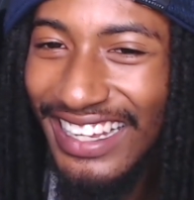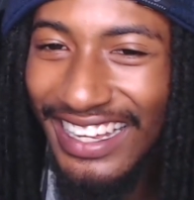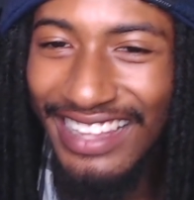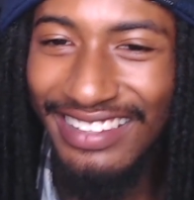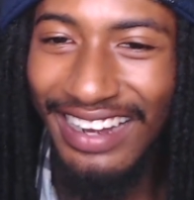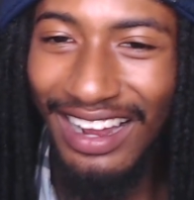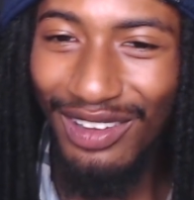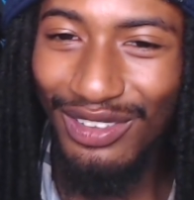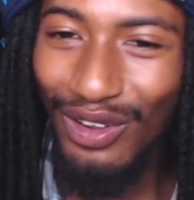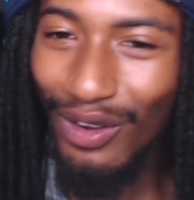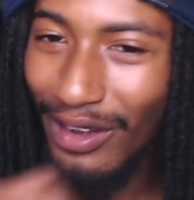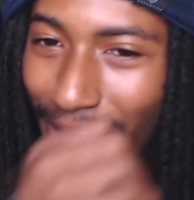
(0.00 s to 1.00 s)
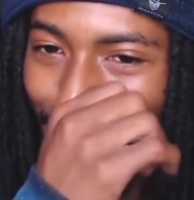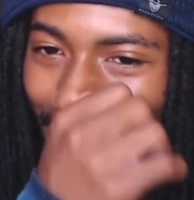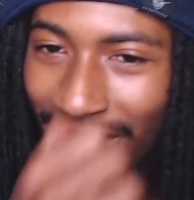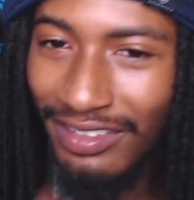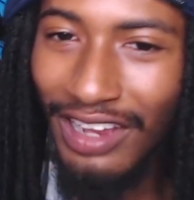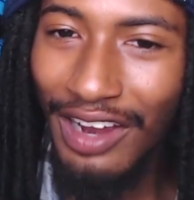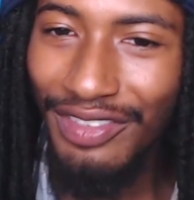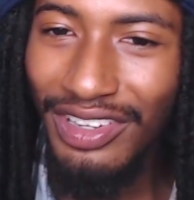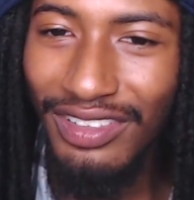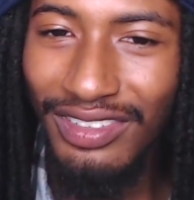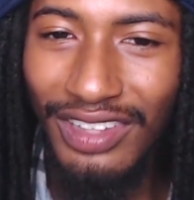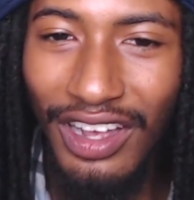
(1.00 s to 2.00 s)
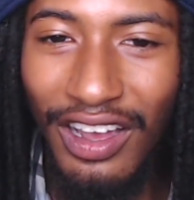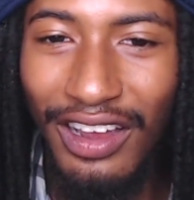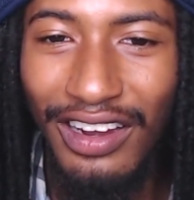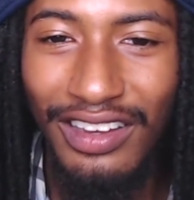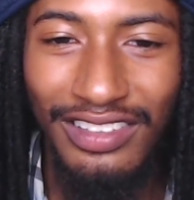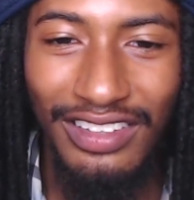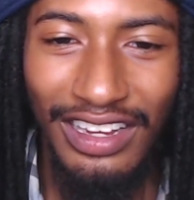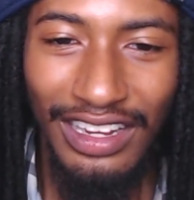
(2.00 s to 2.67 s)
He said, I was ordered by the servant of the stars.